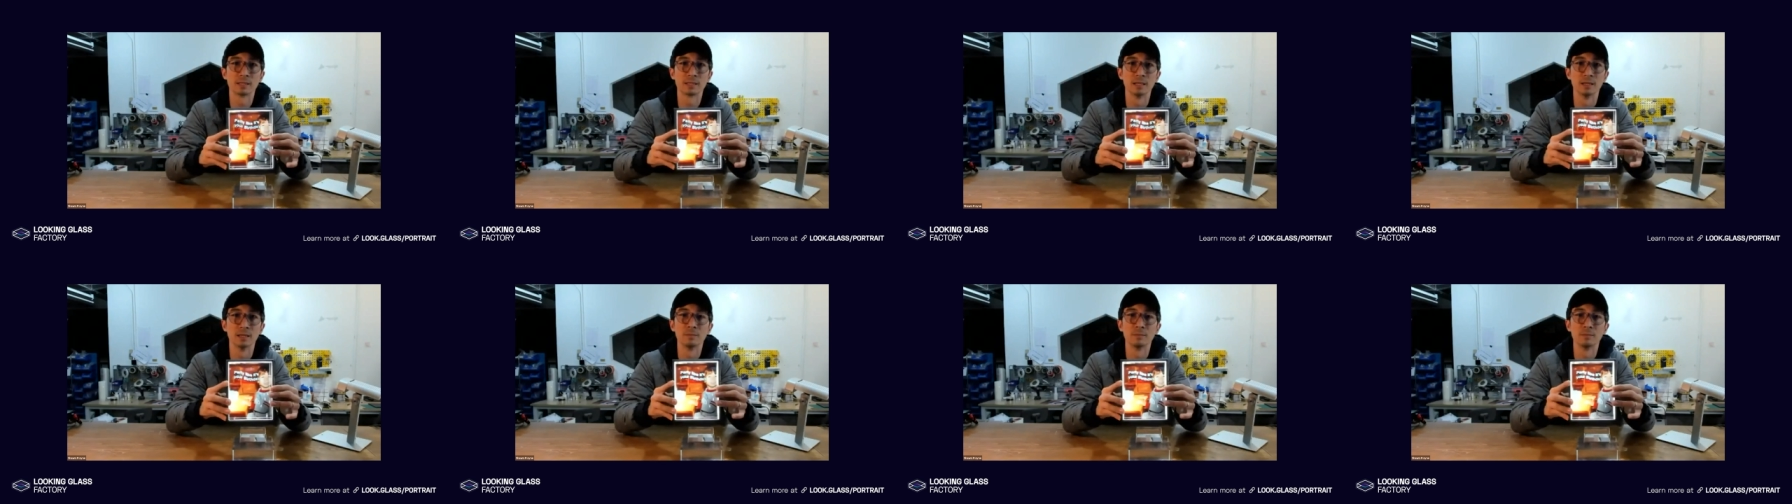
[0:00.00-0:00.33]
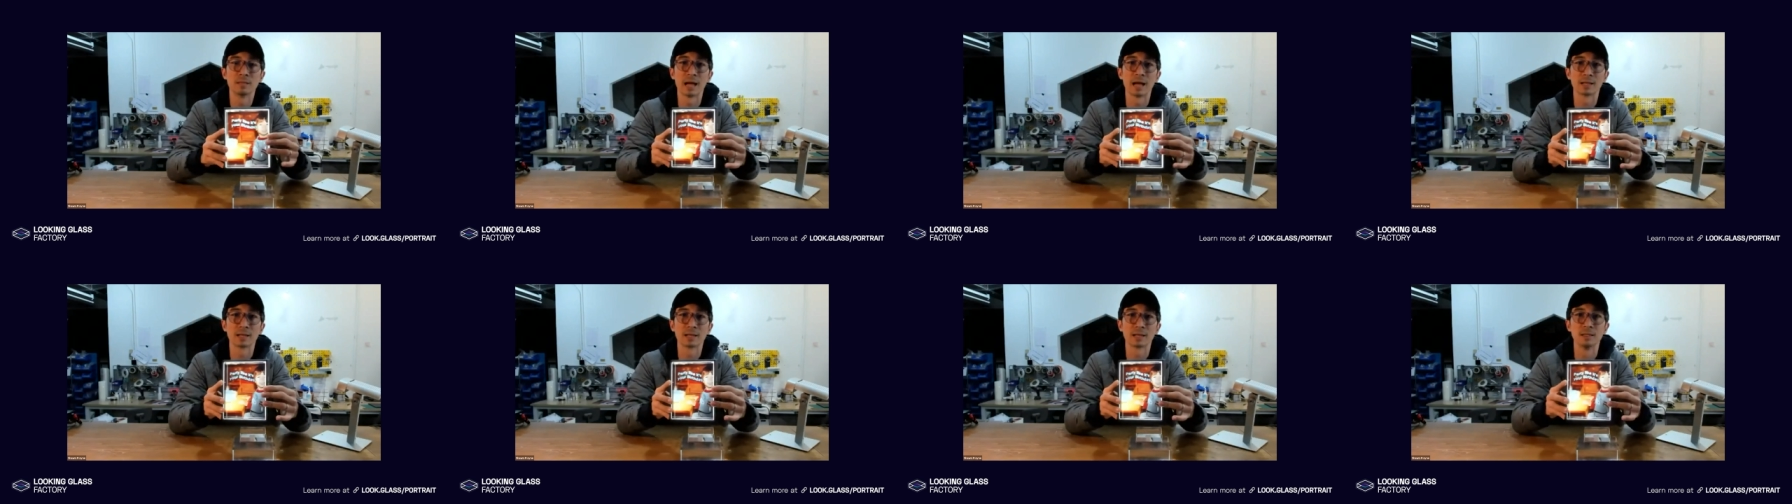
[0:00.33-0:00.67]
and
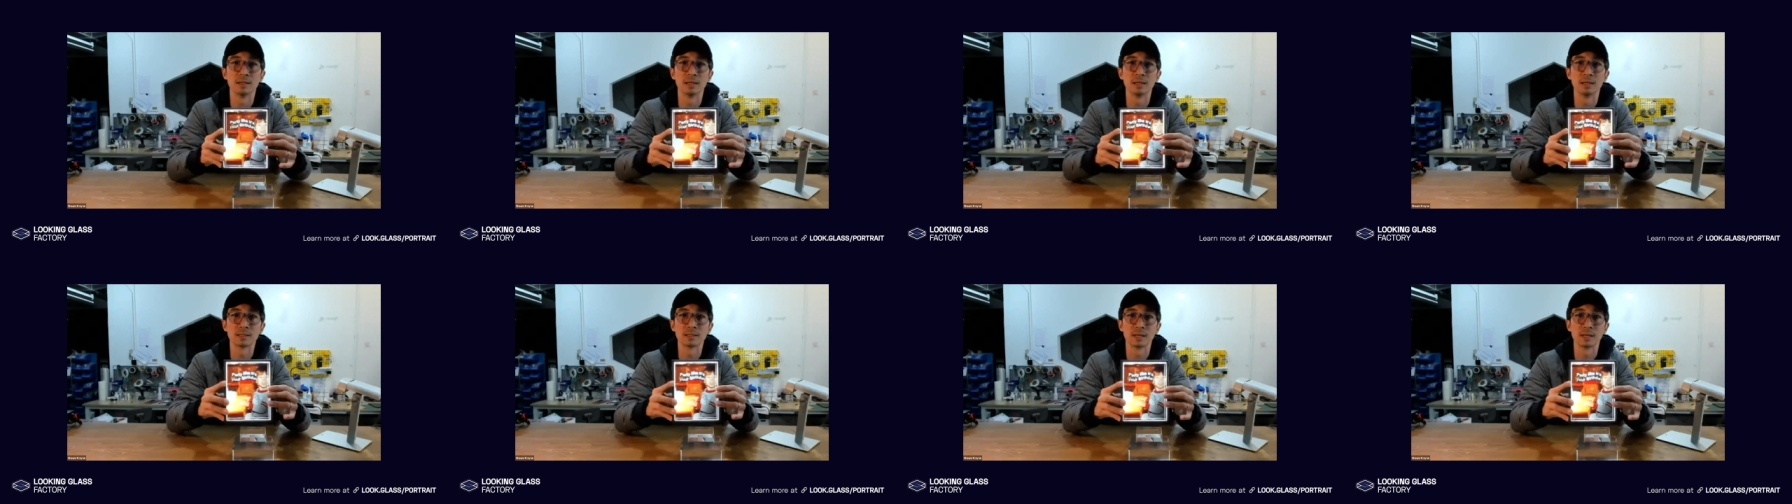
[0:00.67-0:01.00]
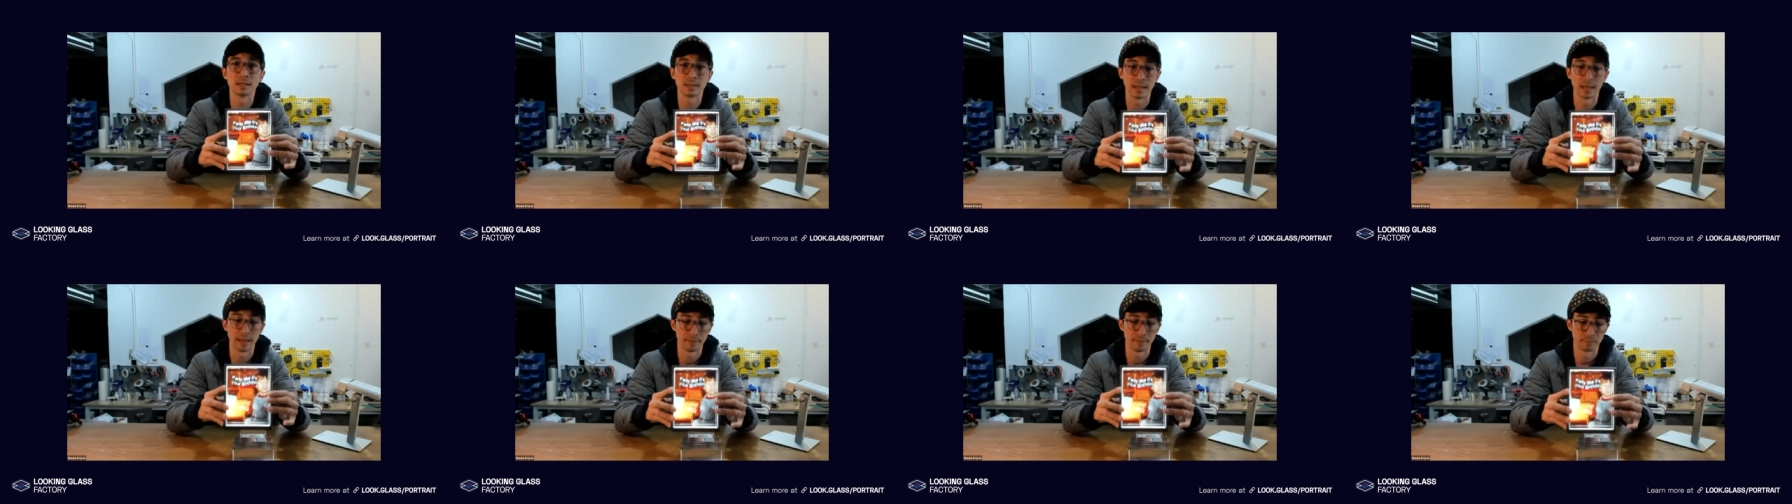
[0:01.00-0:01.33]
text and things
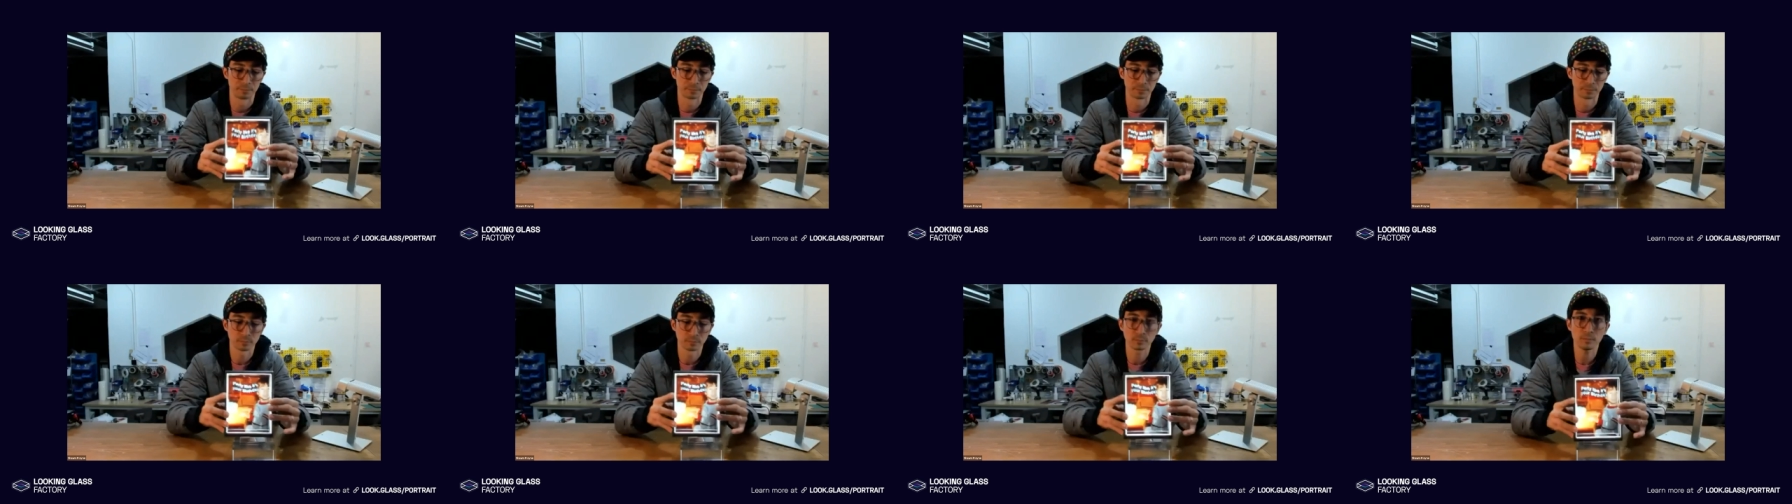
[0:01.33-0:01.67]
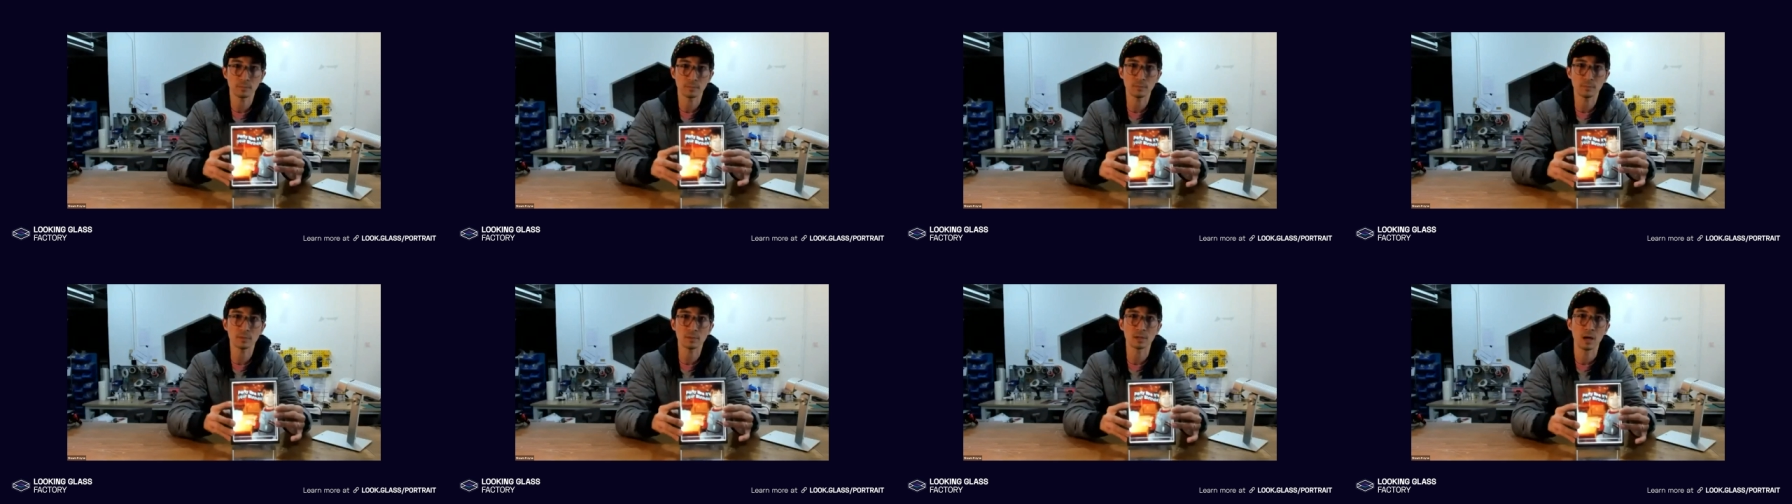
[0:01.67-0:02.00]
like that.
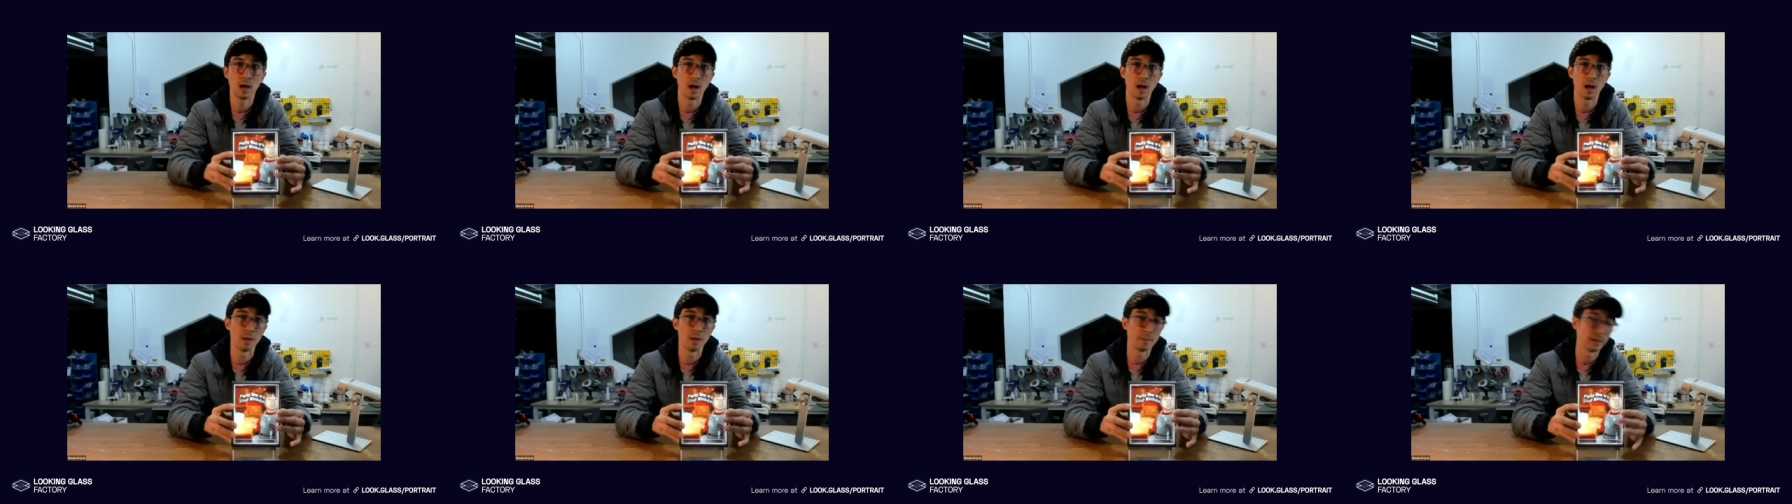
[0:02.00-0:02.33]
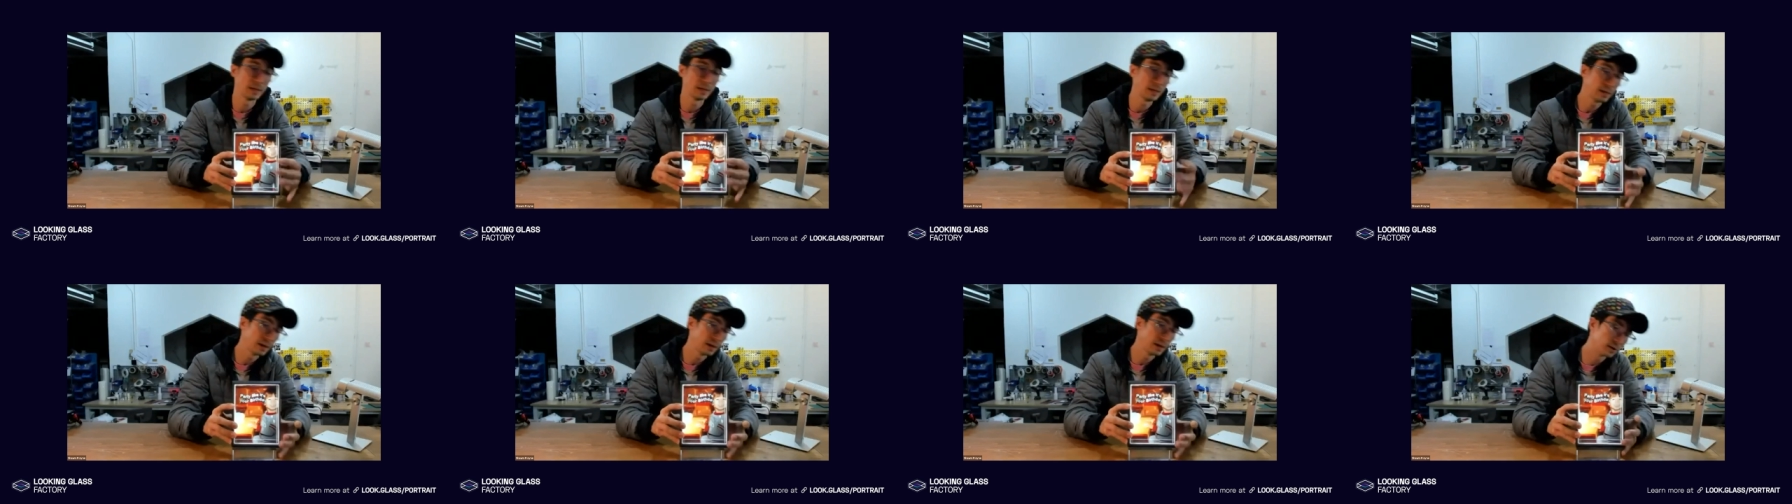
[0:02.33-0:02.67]
Um,
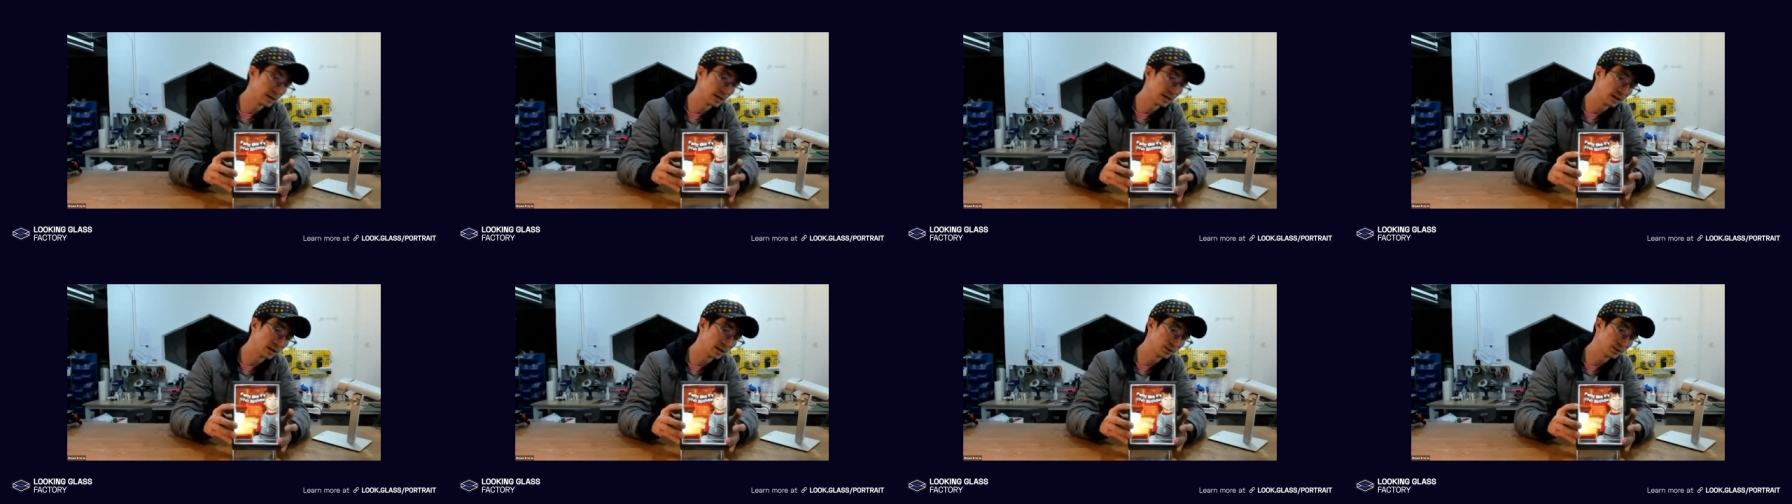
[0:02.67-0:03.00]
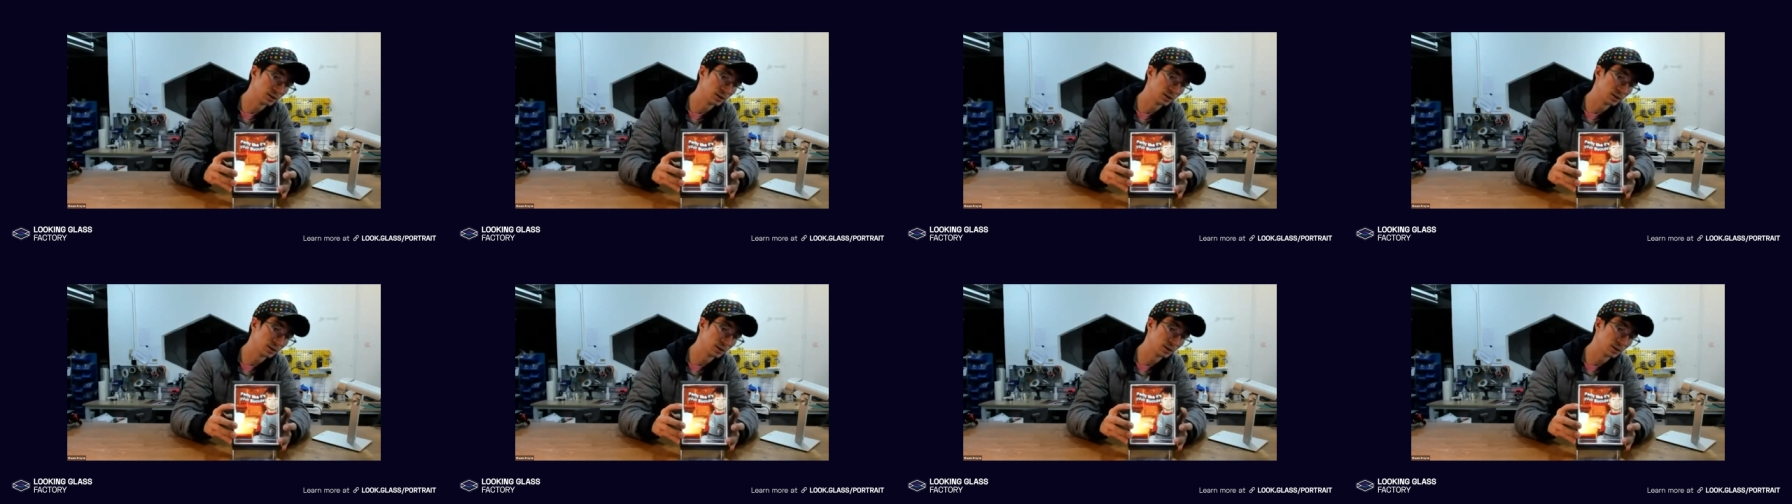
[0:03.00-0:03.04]
and here's actually